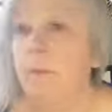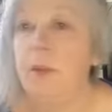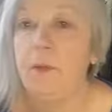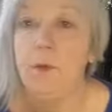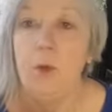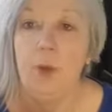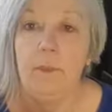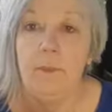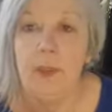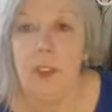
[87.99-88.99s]
before.
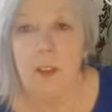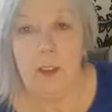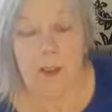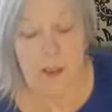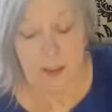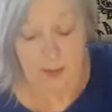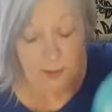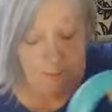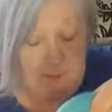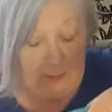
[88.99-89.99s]
It's a
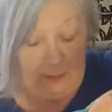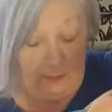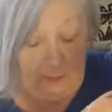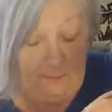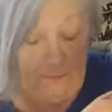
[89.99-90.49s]
dumbbell,